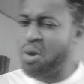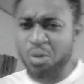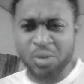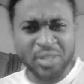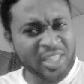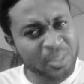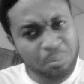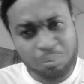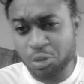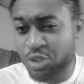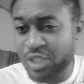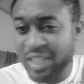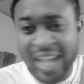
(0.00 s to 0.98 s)
No, this
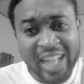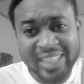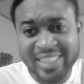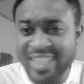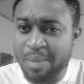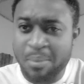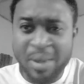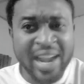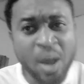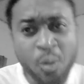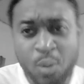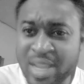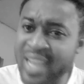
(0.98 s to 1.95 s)
pussycat near man,
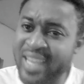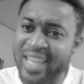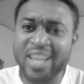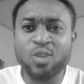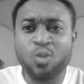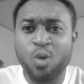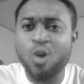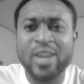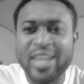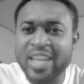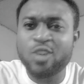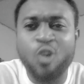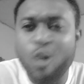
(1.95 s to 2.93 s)
oh, yeah, can
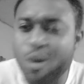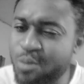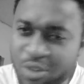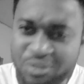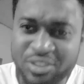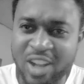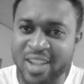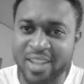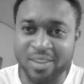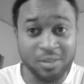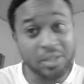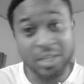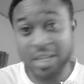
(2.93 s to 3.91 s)
come moves now,
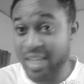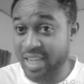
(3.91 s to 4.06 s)
you know.